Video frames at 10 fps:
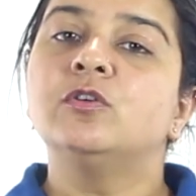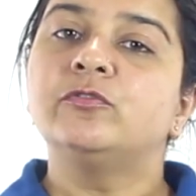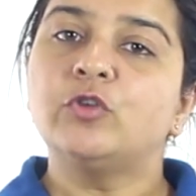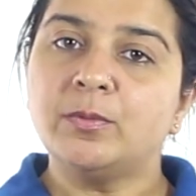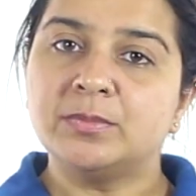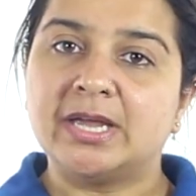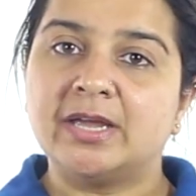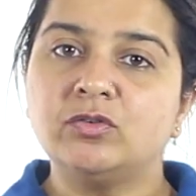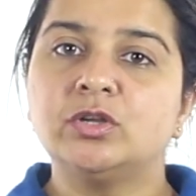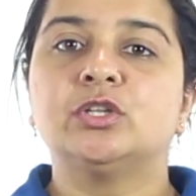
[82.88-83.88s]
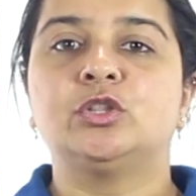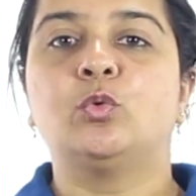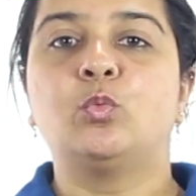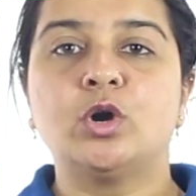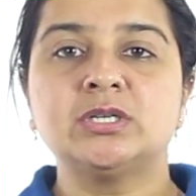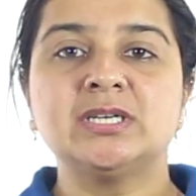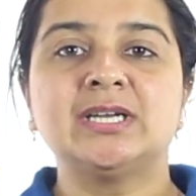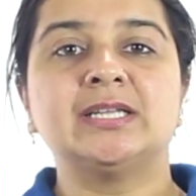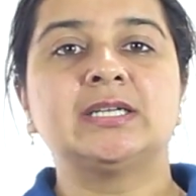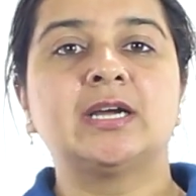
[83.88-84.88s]
From there, the water
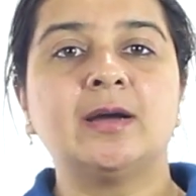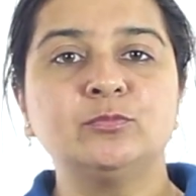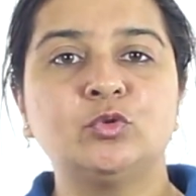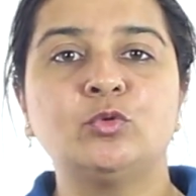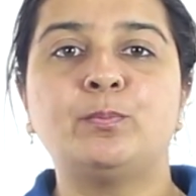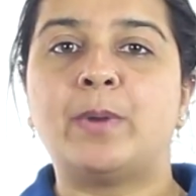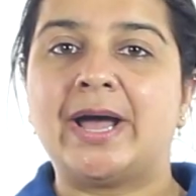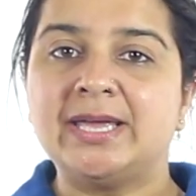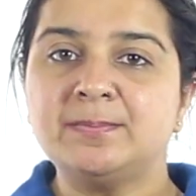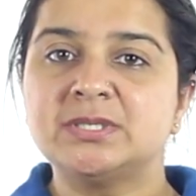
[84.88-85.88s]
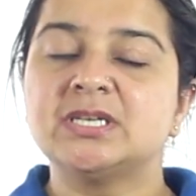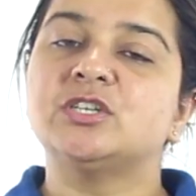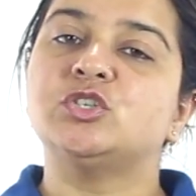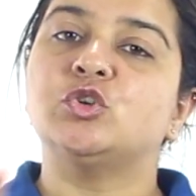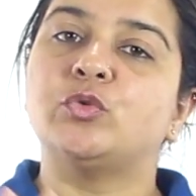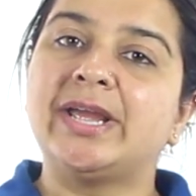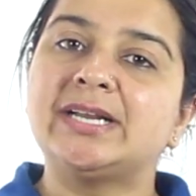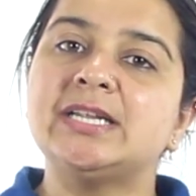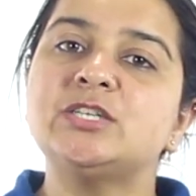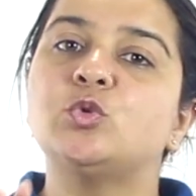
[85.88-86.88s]
can come through pipes
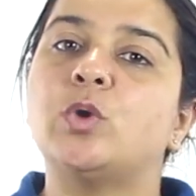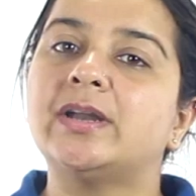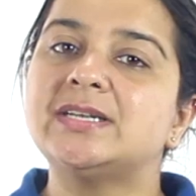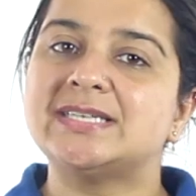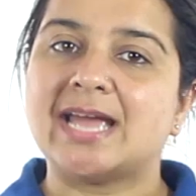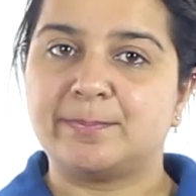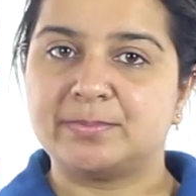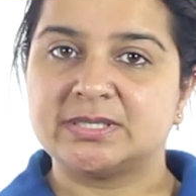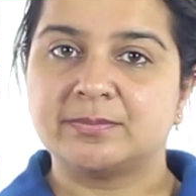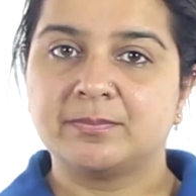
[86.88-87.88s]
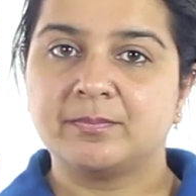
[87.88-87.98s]
directly to our taps.